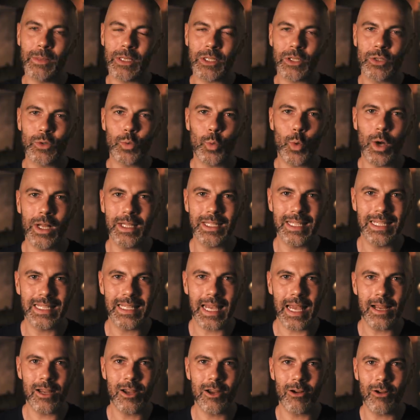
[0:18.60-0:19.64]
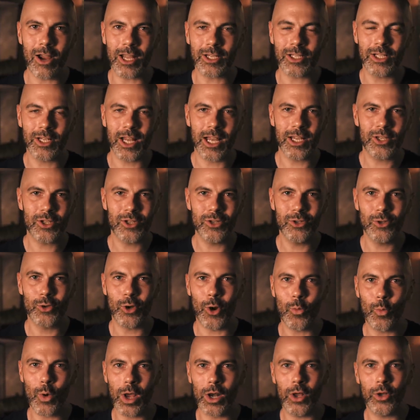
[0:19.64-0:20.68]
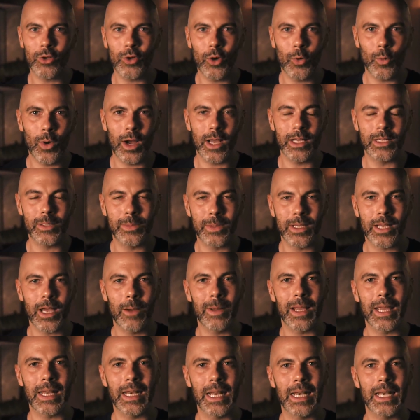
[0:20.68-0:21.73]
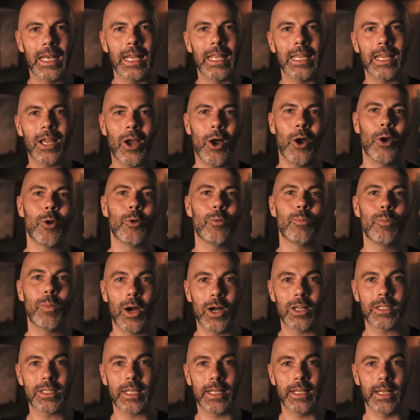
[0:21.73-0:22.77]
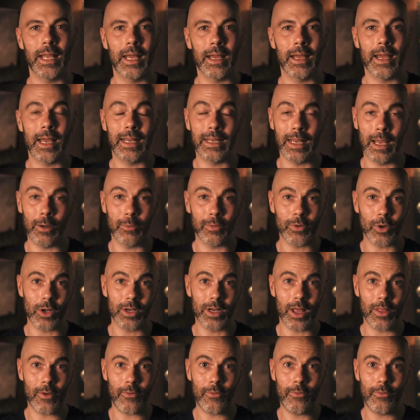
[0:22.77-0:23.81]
missions 1 to 10, congratulations, you are well on your way to becoming an elite home bartender. And now we've got another